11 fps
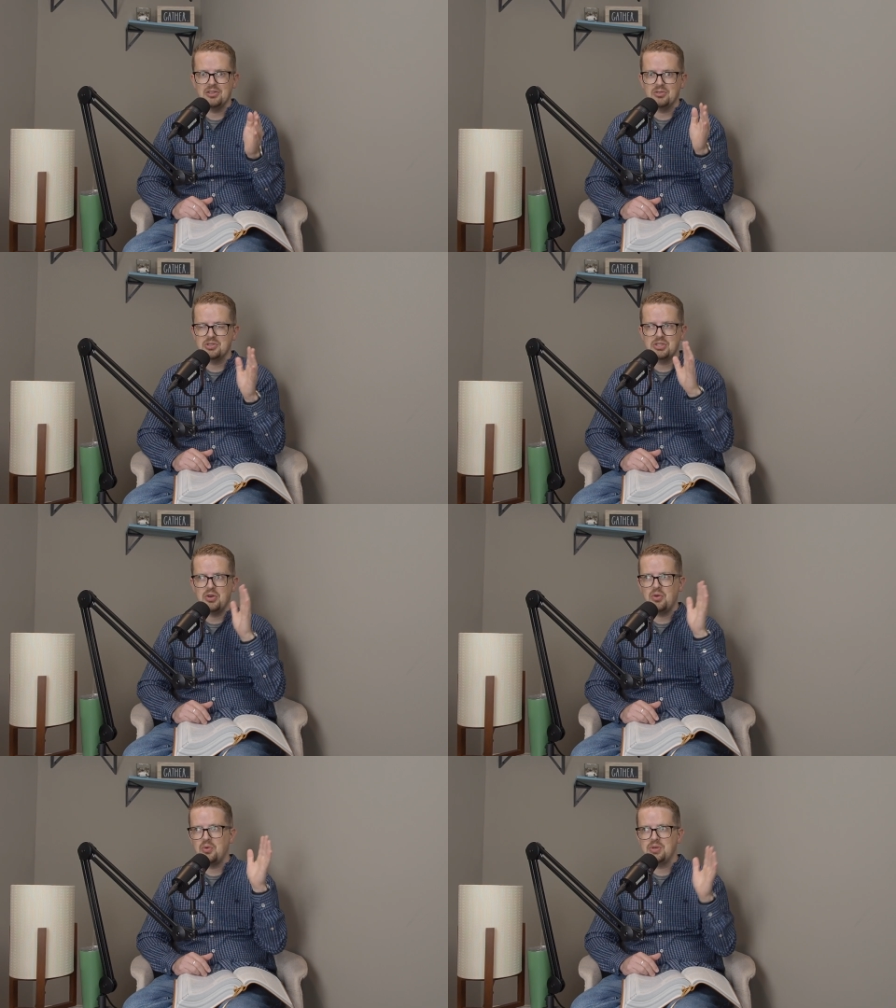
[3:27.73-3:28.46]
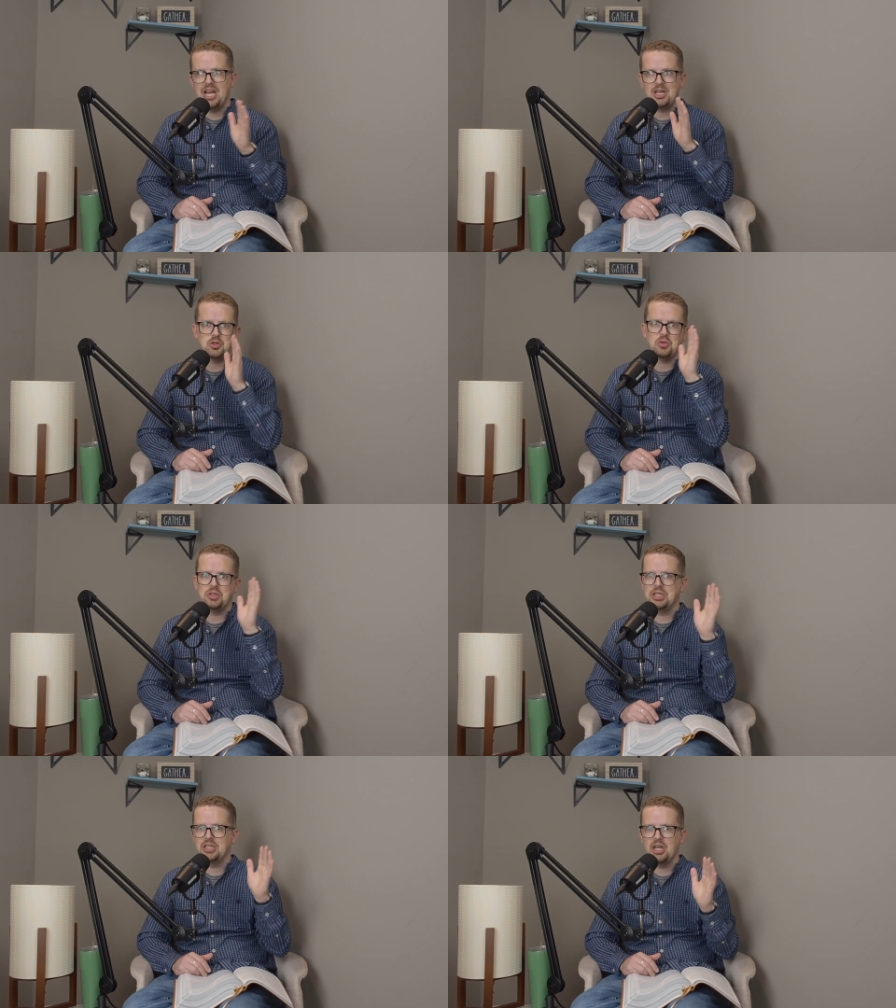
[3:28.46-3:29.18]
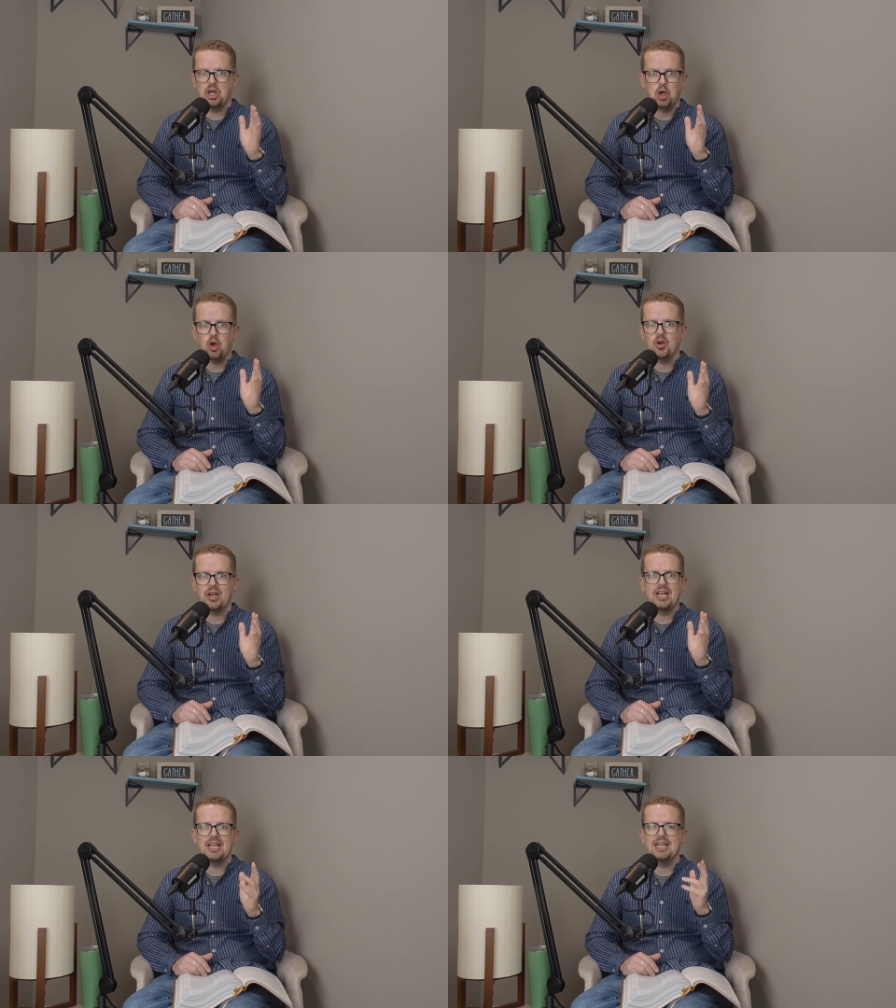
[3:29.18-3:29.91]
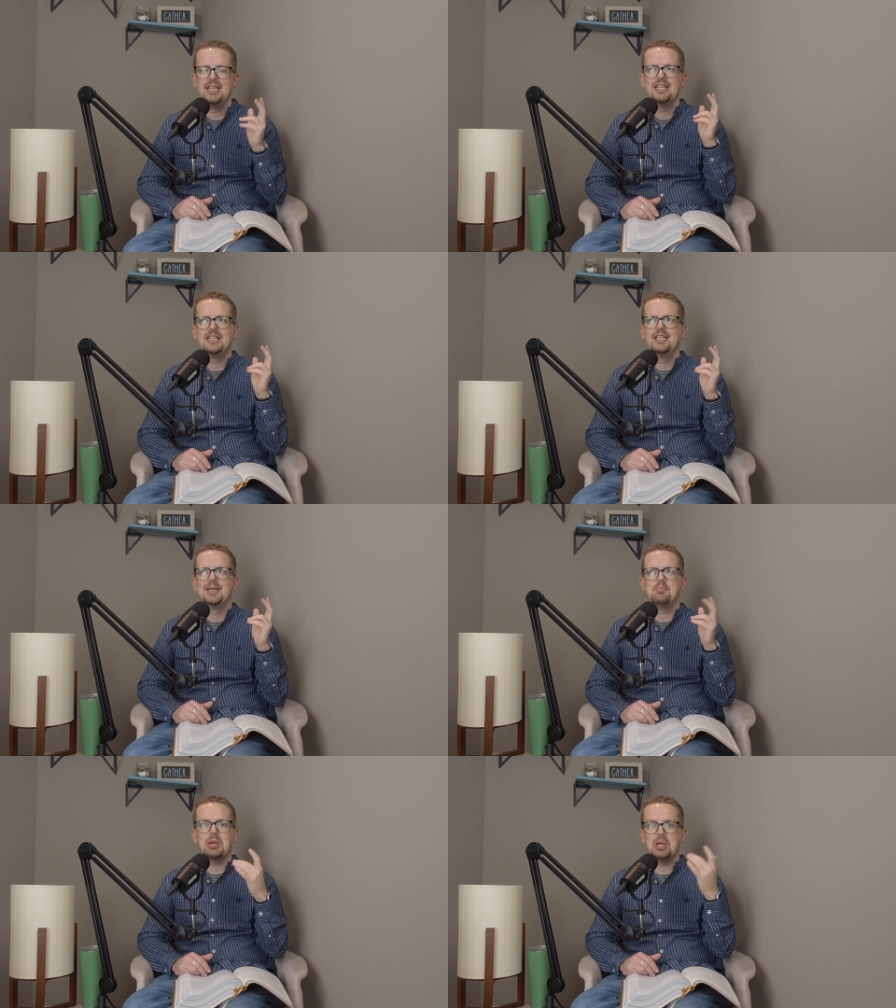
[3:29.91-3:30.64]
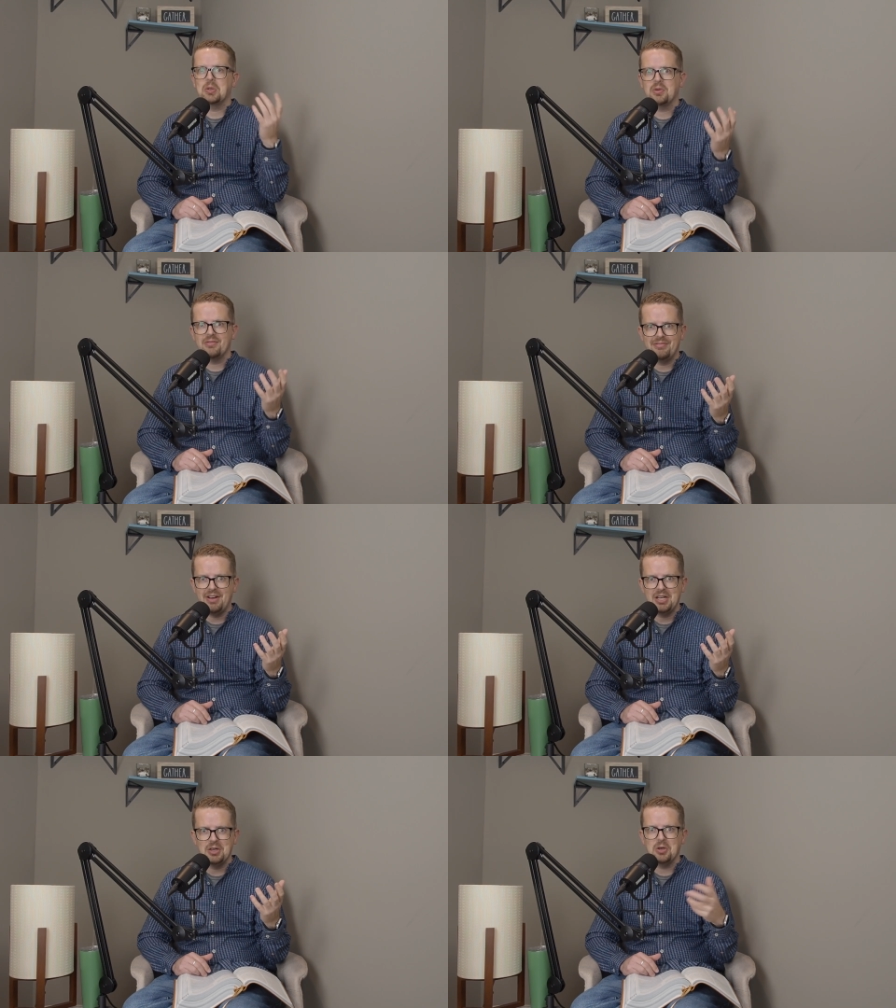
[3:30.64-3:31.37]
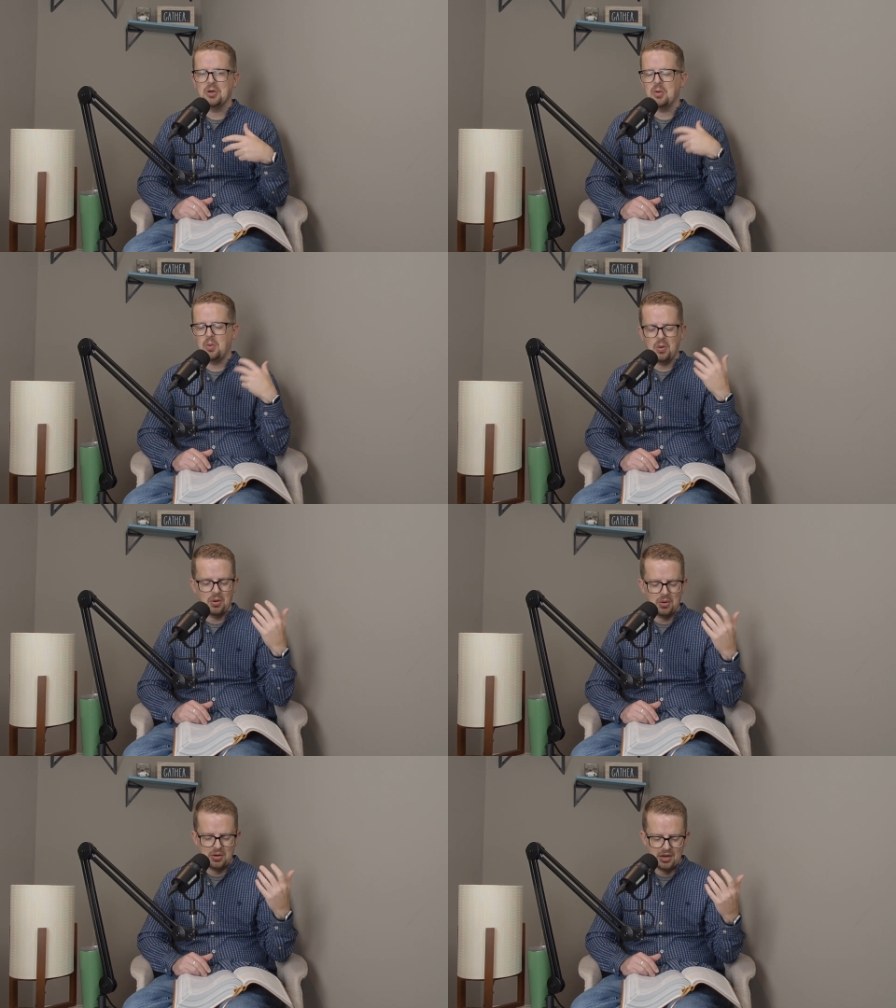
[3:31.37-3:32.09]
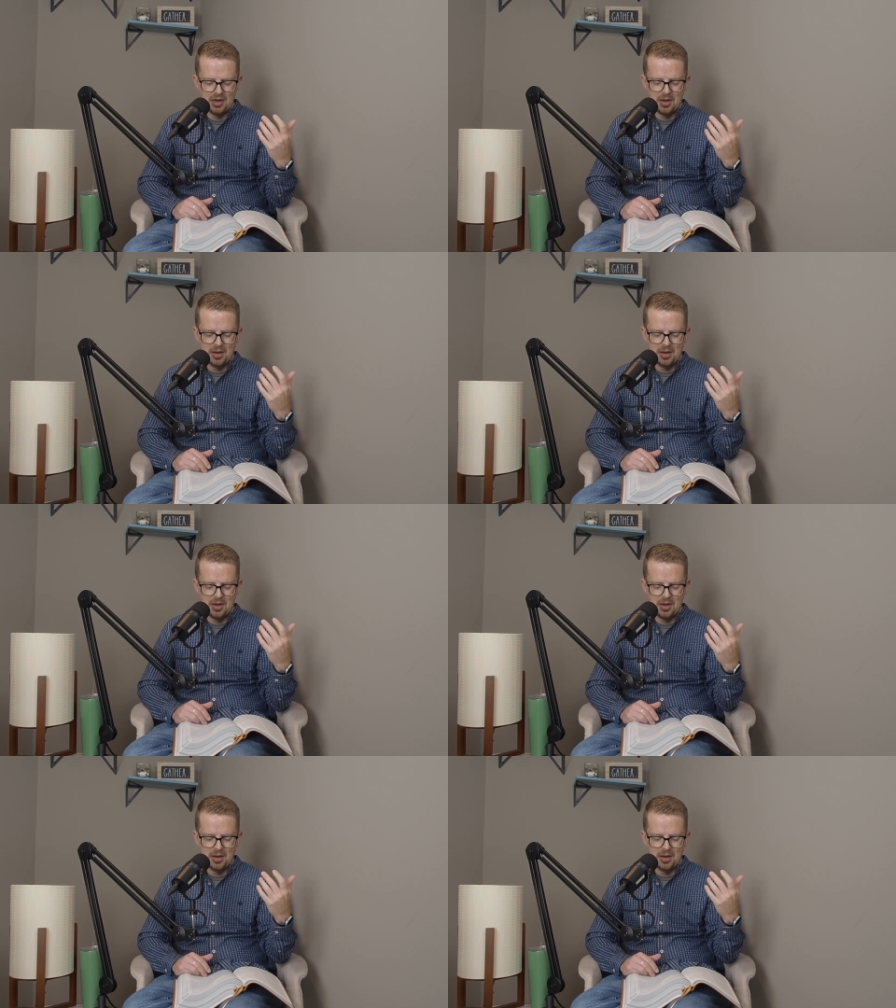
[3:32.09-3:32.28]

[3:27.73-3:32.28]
There's no naturally occurring pillar of fire or